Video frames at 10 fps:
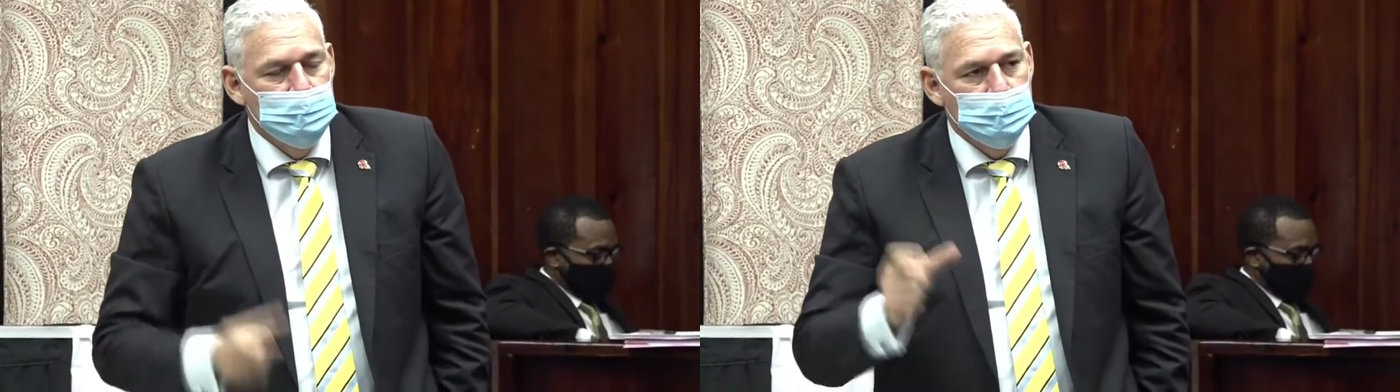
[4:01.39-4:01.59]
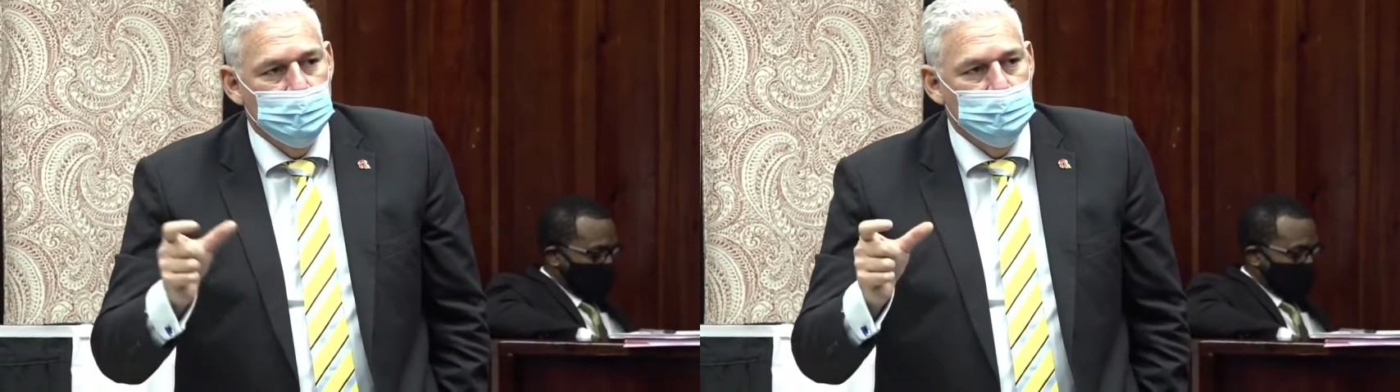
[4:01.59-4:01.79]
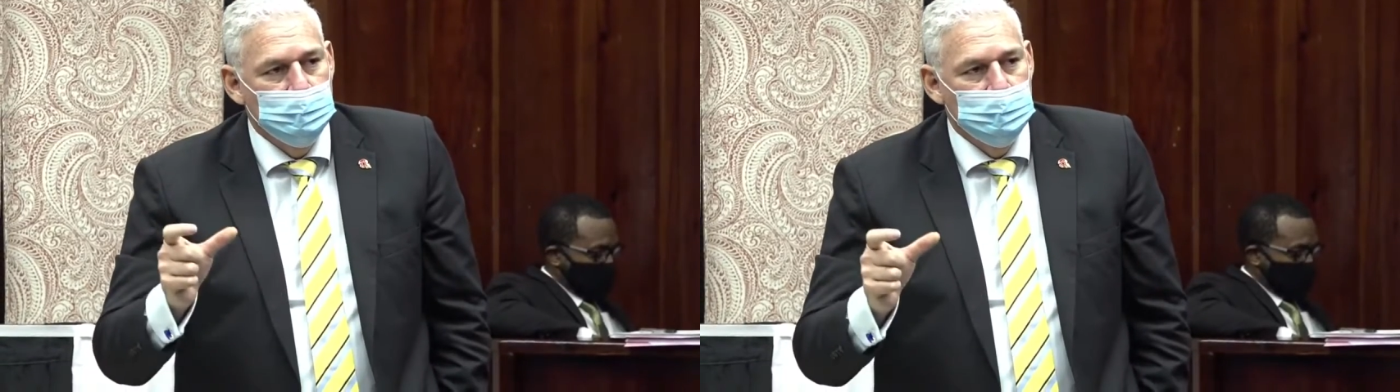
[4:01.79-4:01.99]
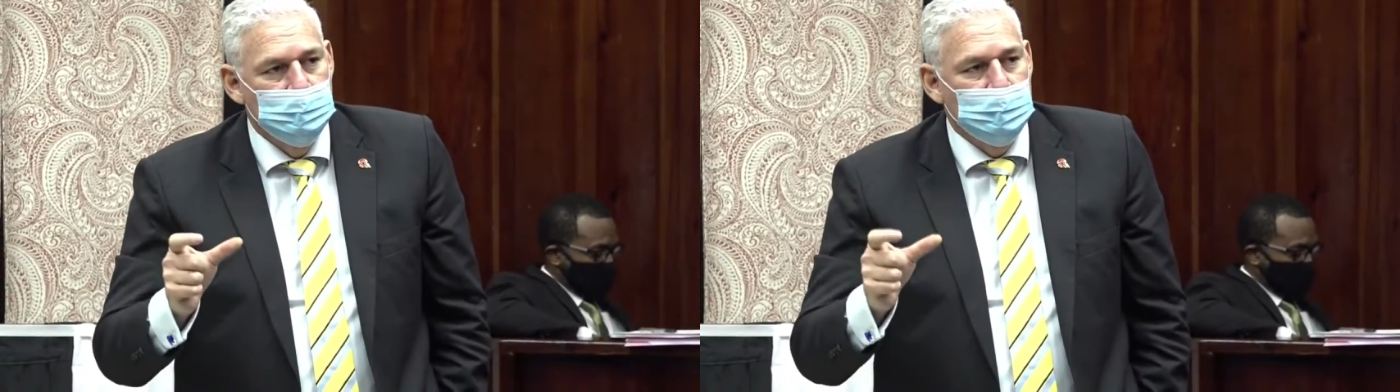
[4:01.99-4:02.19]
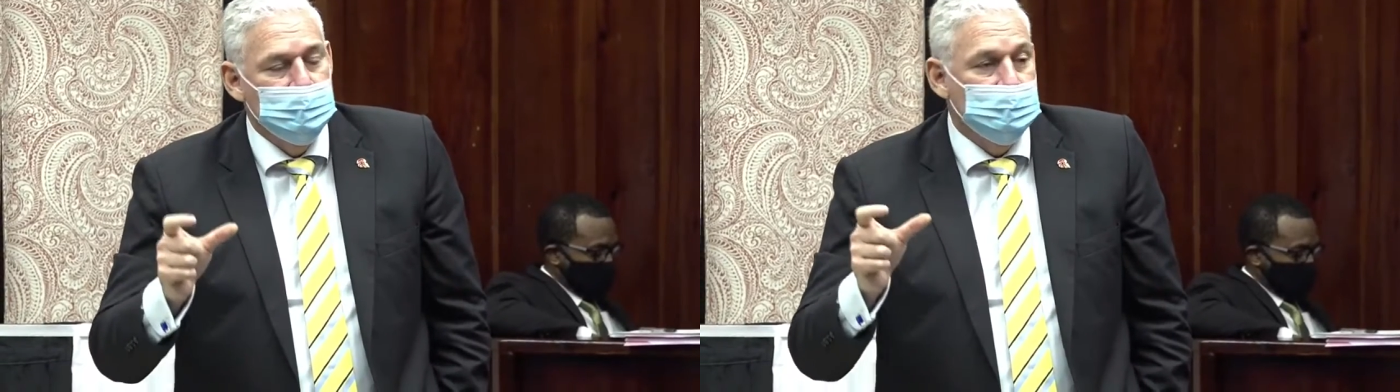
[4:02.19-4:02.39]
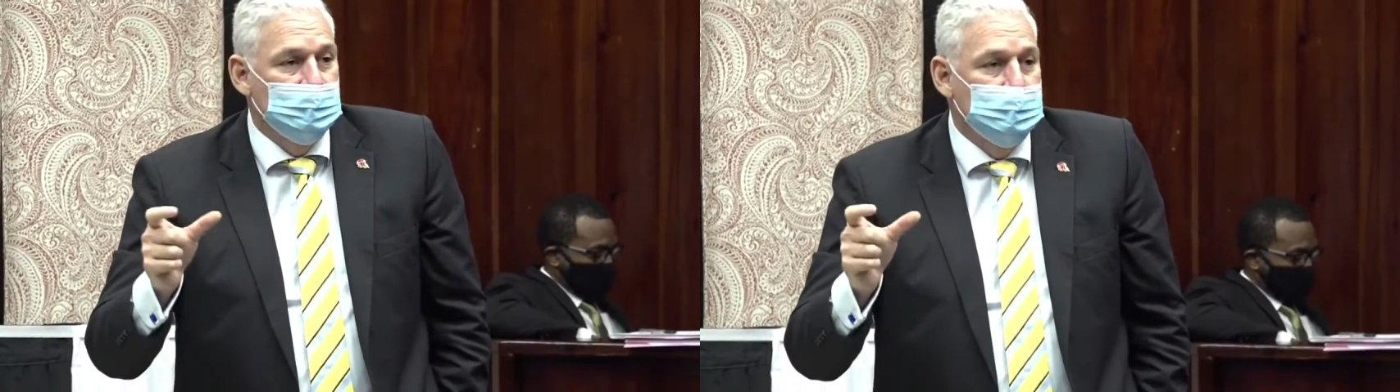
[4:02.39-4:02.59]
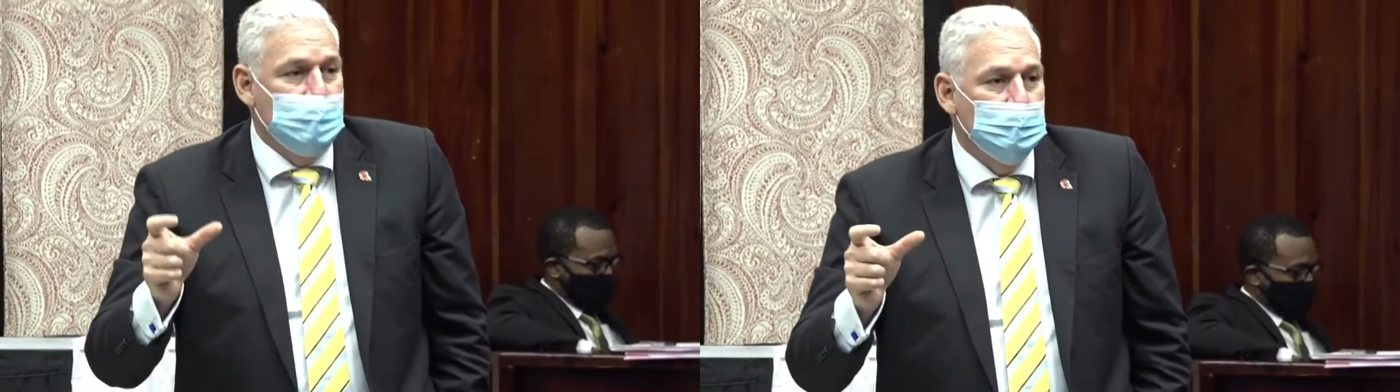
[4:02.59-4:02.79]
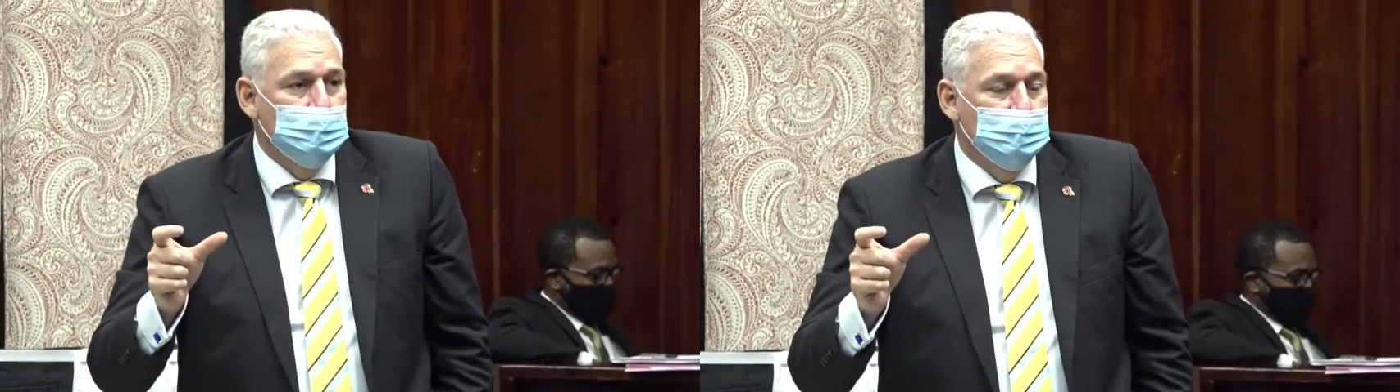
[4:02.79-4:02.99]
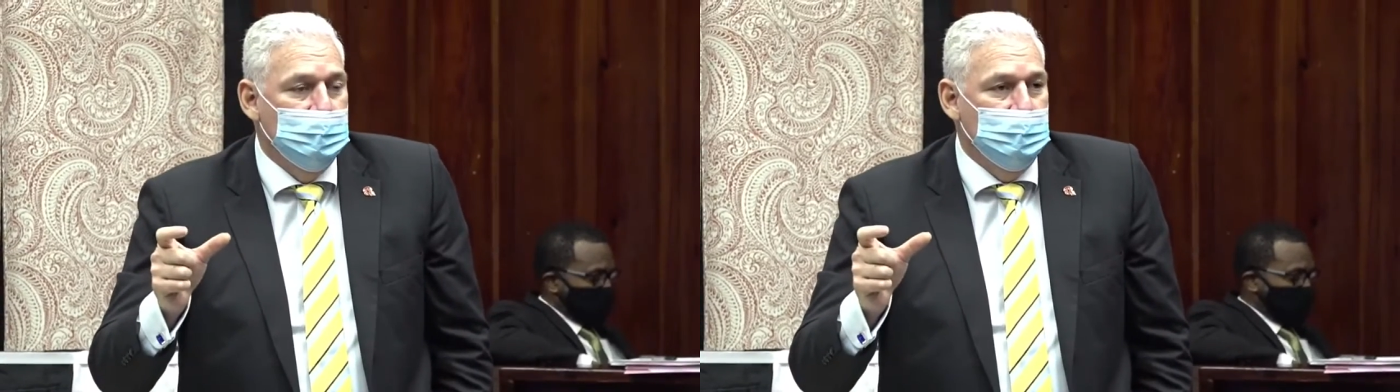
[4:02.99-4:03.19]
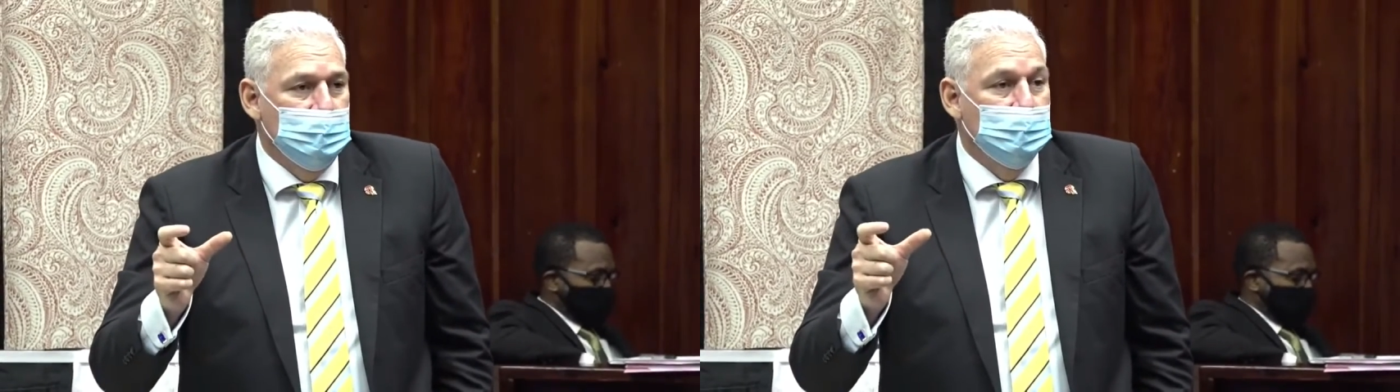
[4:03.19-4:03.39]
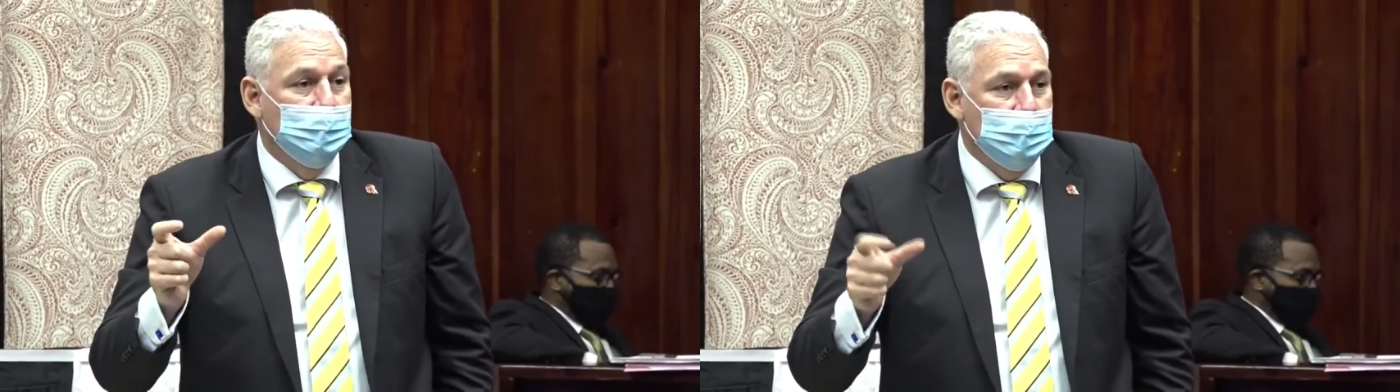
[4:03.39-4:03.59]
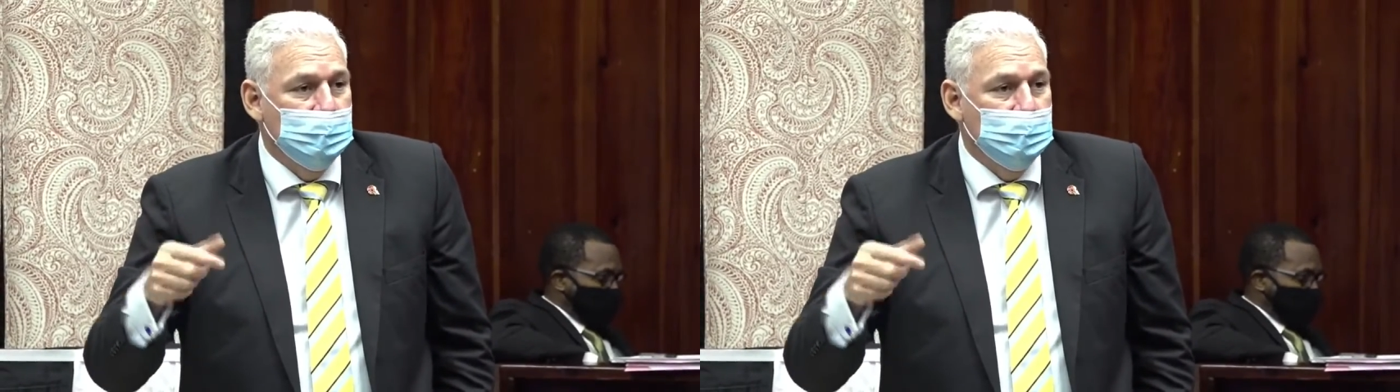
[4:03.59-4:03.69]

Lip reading: So remember, so the amount would be greater.